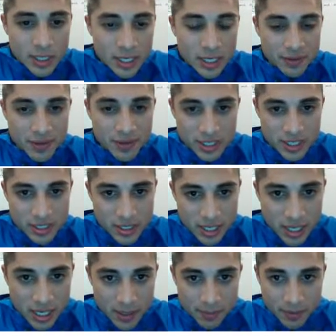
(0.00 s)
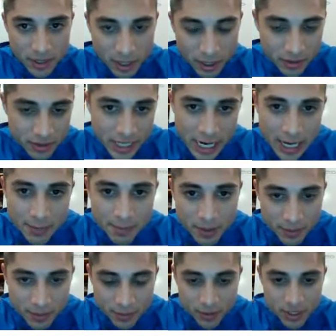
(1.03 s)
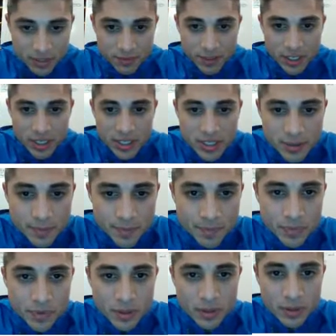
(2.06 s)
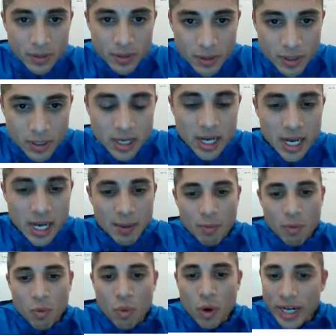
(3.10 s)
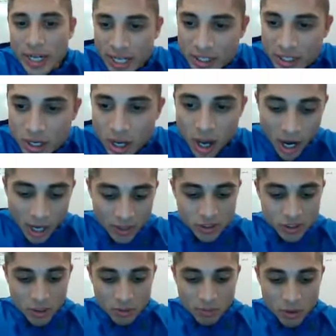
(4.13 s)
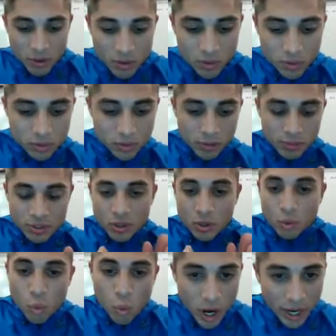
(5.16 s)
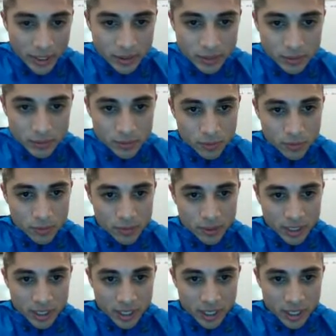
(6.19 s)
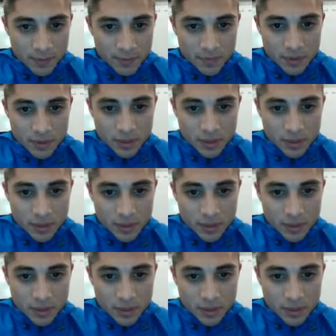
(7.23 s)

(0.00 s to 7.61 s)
karyotype for this fetus, what is autosomal chromosome 1, okay?